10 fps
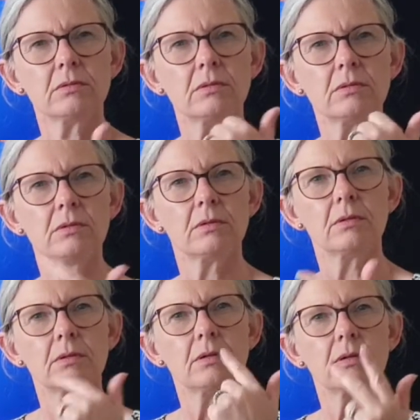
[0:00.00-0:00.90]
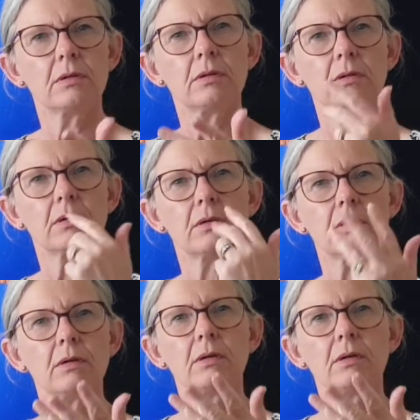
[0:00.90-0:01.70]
Nothing is said.